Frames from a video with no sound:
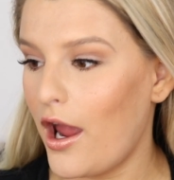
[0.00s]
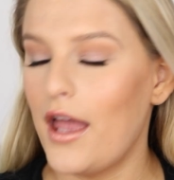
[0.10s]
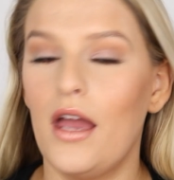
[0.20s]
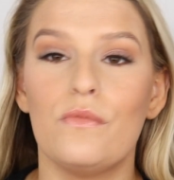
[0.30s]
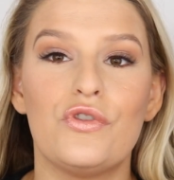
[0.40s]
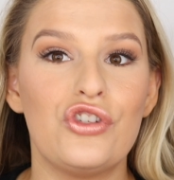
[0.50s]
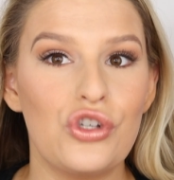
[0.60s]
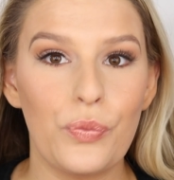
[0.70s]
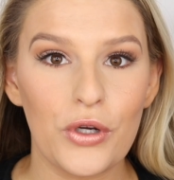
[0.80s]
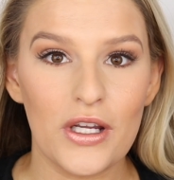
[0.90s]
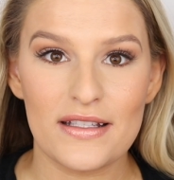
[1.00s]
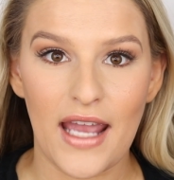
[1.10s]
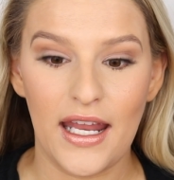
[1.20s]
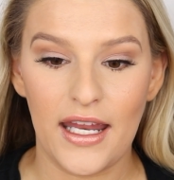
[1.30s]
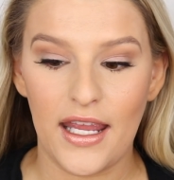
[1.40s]
I am super
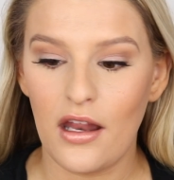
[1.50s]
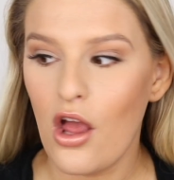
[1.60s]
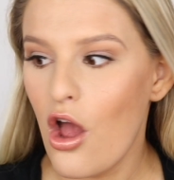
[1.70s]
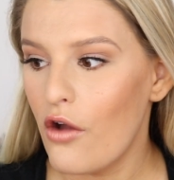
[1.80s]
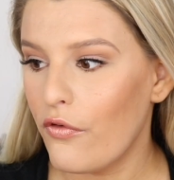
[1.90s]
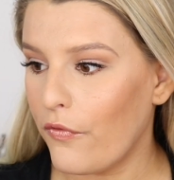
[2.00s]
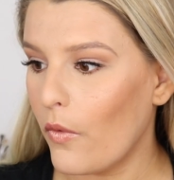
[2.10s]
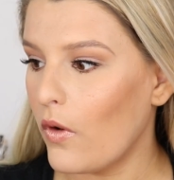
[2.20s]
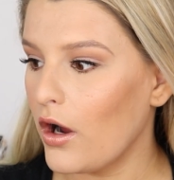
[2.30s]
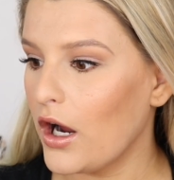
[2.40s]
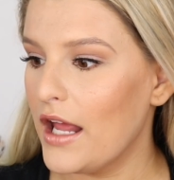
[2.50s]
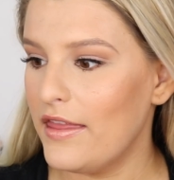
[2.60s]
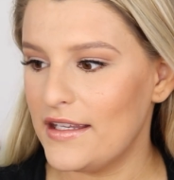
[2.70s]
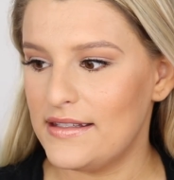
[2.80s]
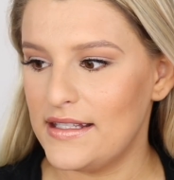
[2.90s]
excited for
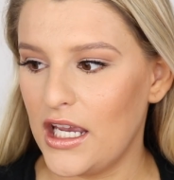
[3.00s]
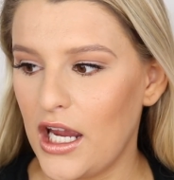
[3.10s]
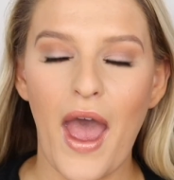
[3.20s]
this year.